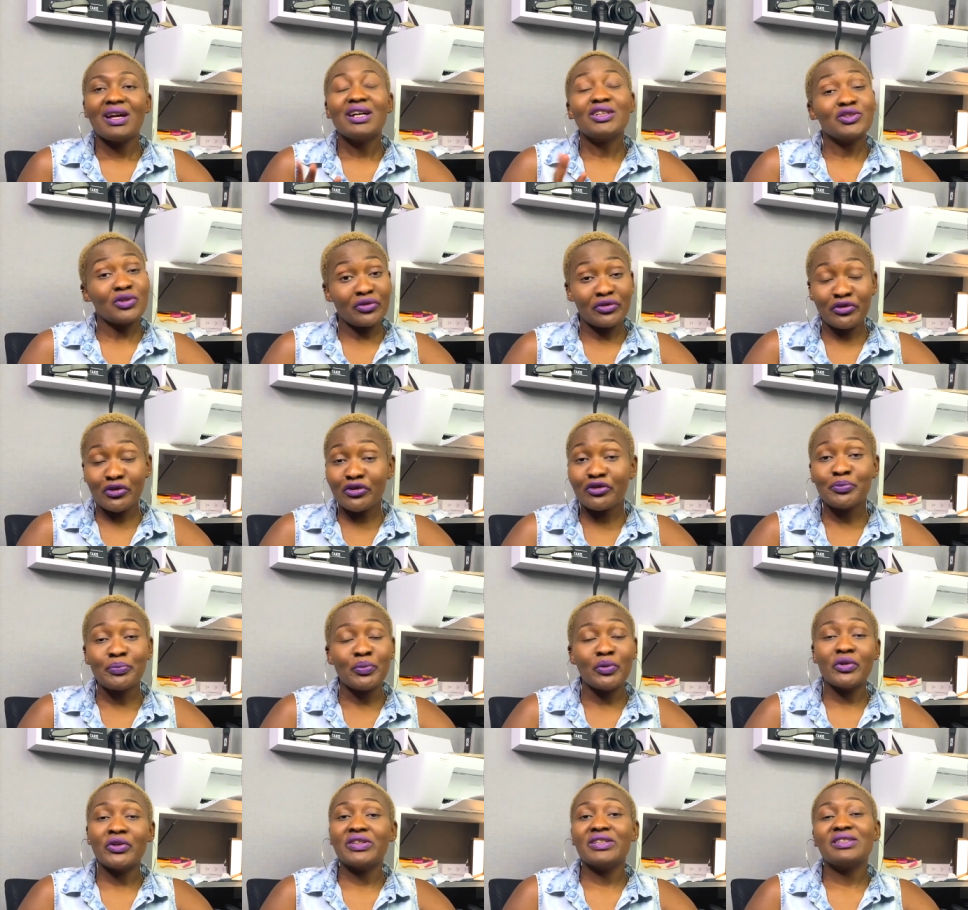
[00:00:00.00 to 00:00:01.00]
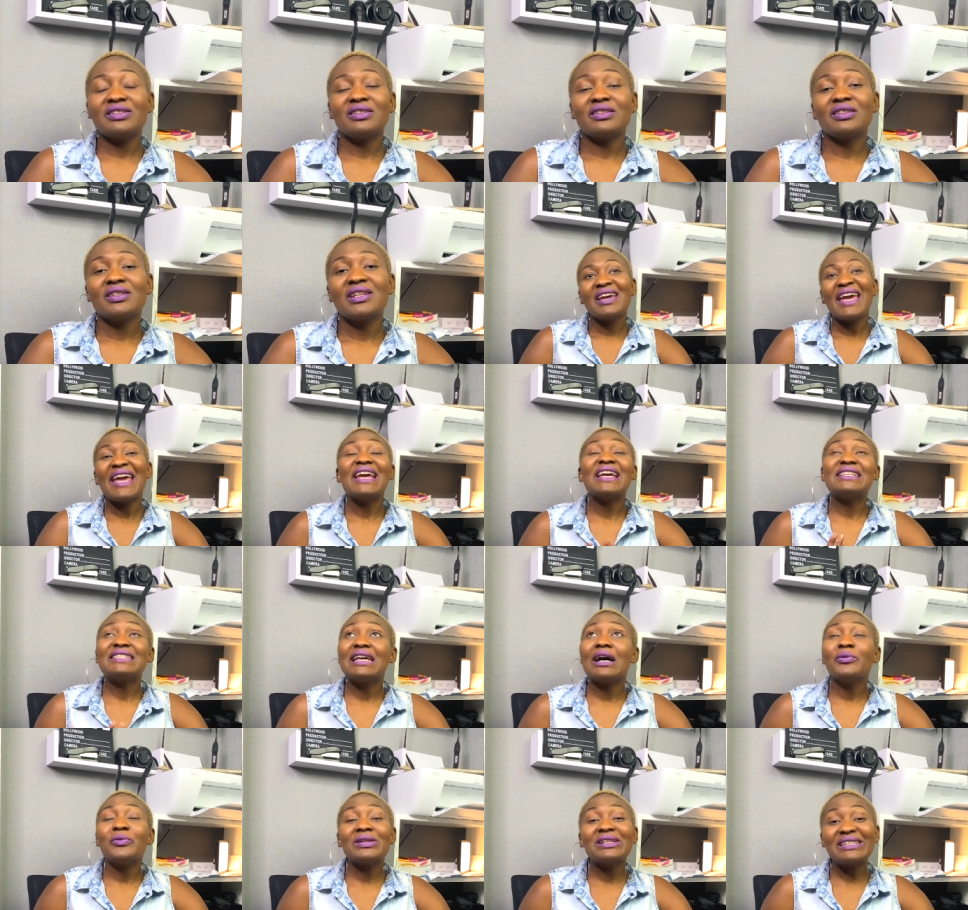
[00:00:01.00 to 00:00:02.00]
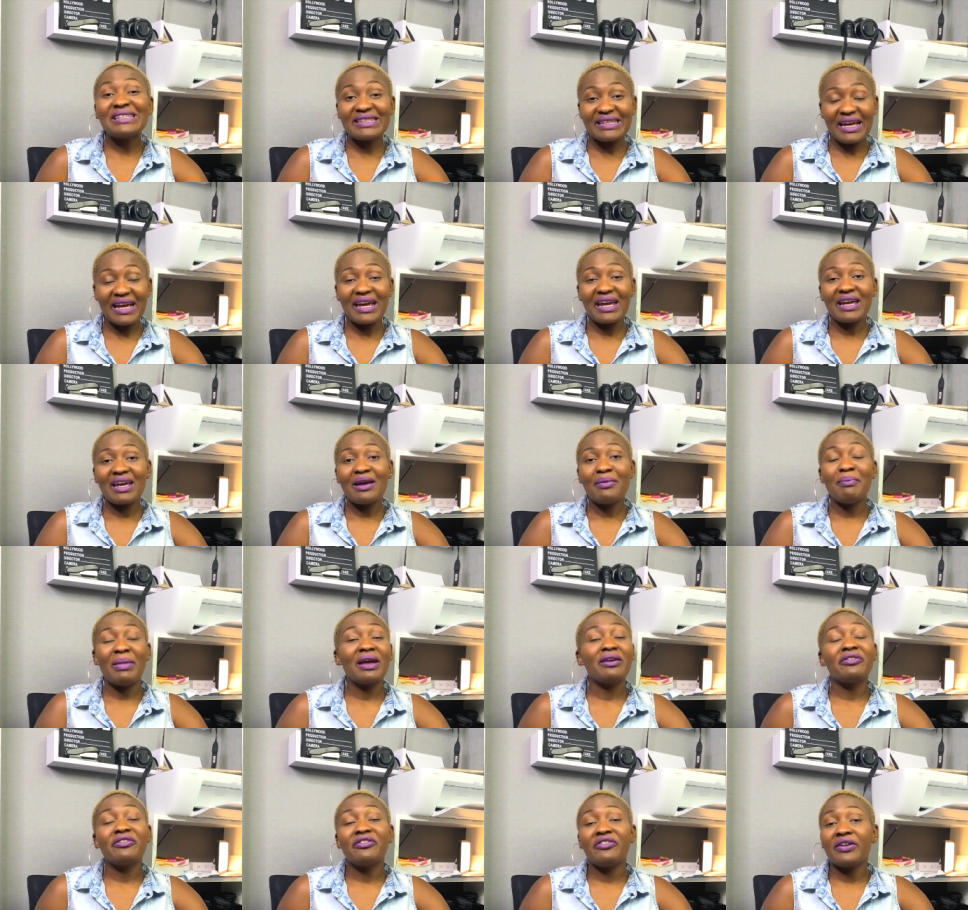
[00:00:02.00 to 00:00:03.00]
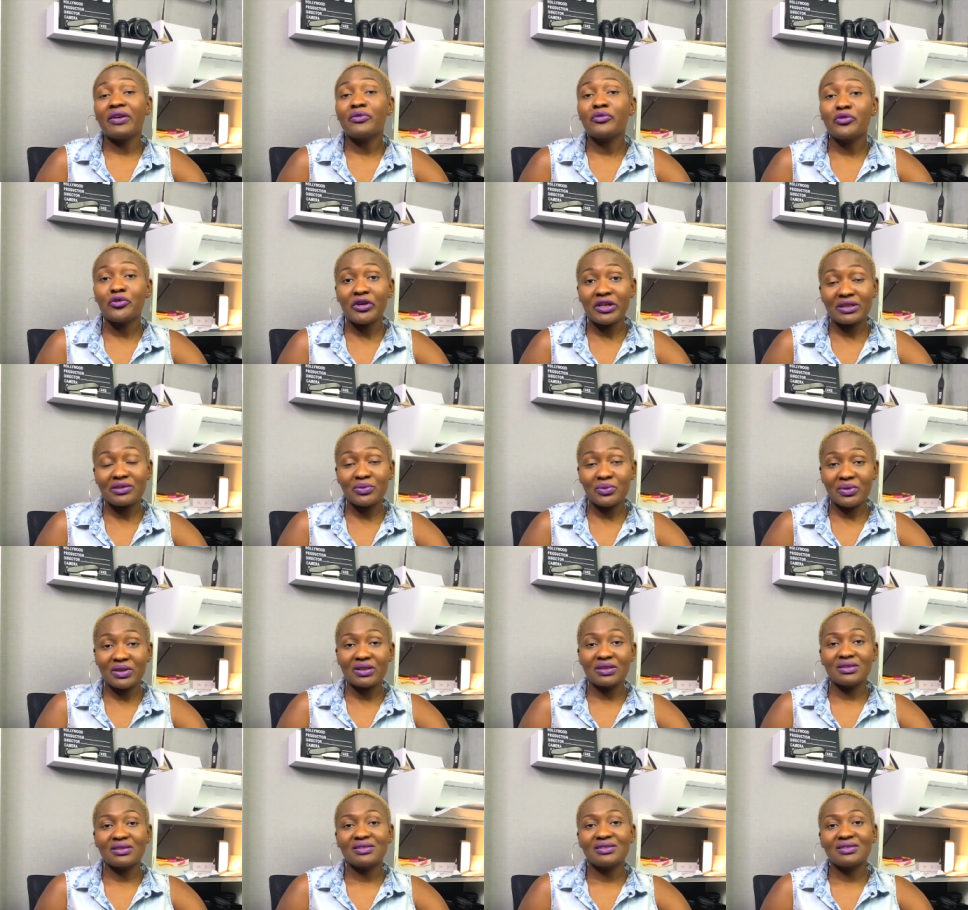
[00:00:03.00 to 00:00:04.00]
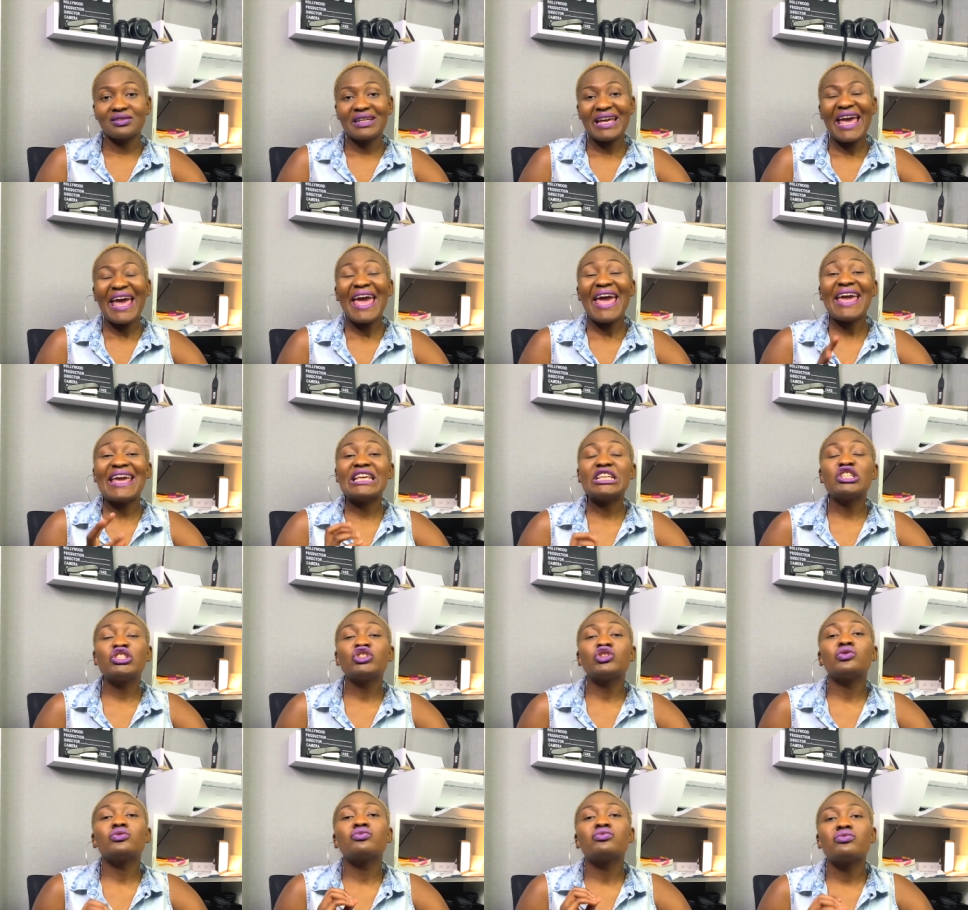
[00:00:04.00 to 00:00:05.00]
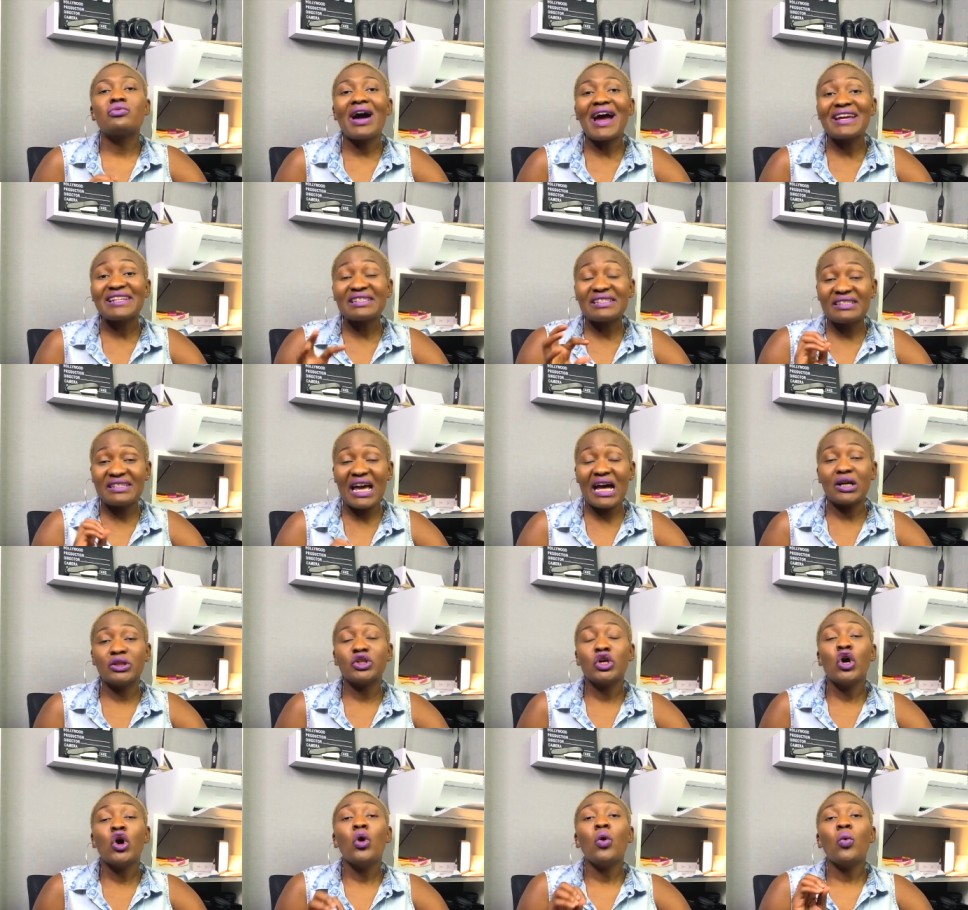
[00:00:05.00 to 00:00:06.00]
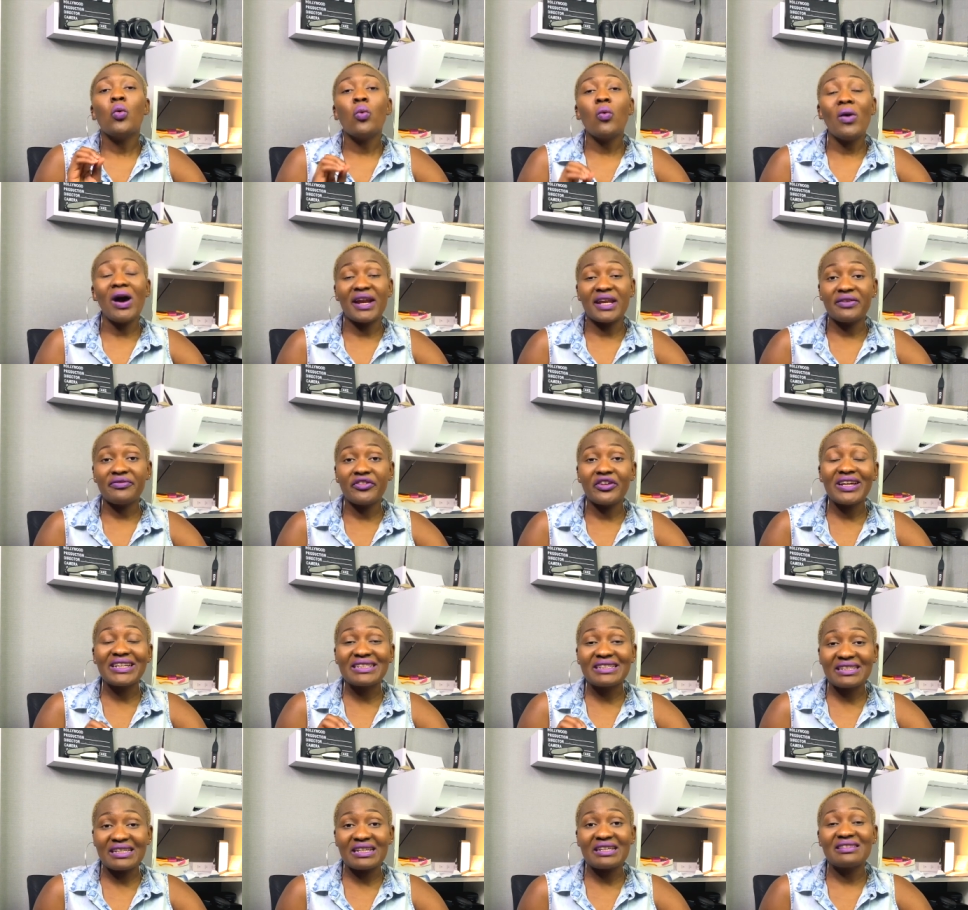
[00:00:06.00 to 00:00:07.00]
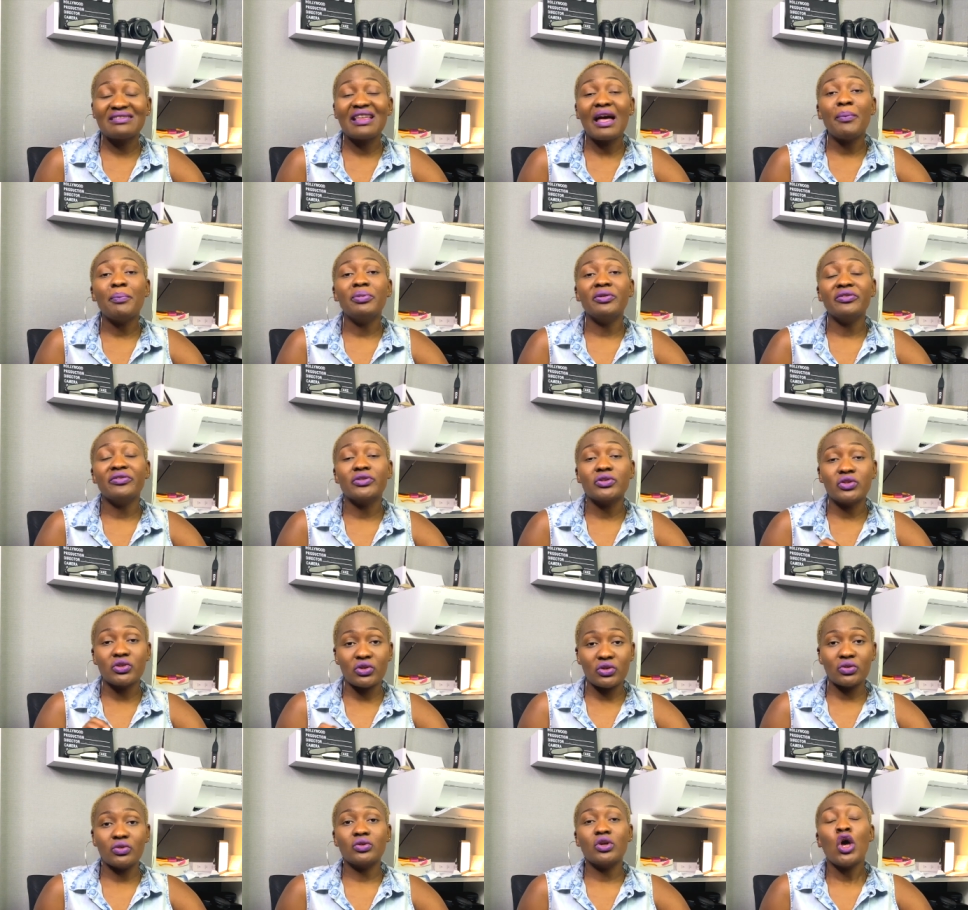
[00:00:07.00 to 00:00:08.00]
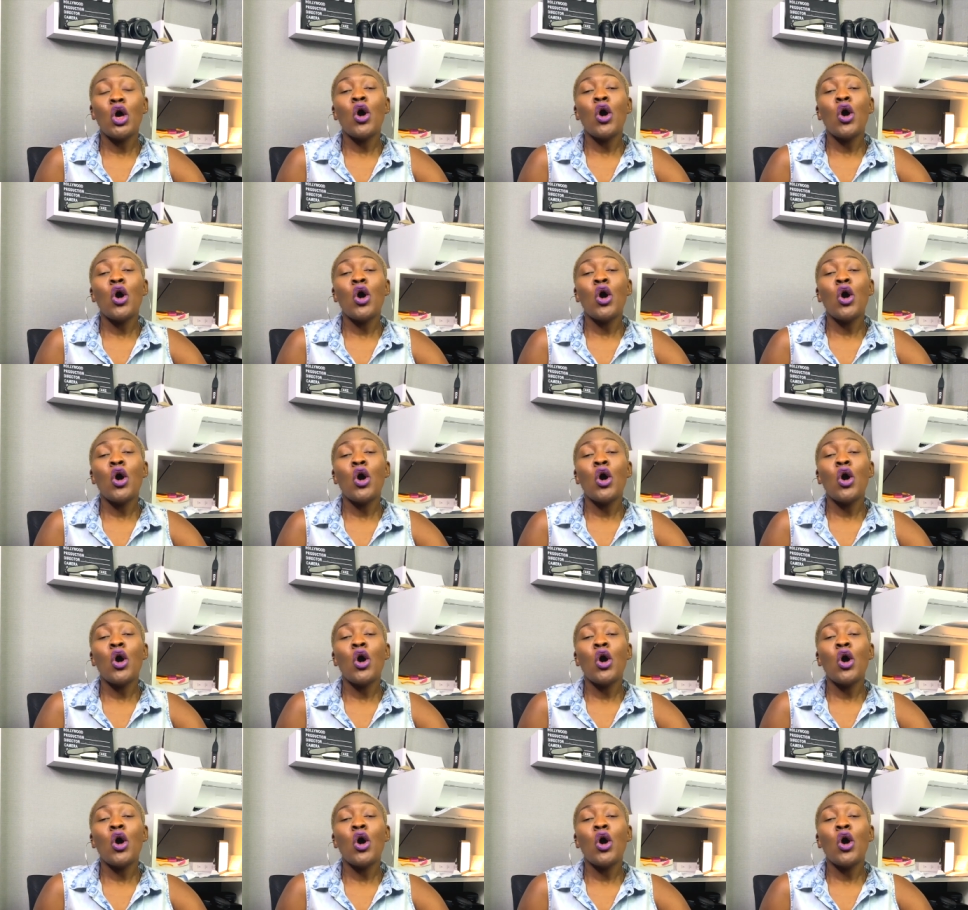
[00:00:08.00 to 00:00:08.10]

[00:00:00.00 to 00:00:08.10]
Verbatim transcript: The fourth point is, I will say, my favorite one, is to write down whatever it is that bothers you.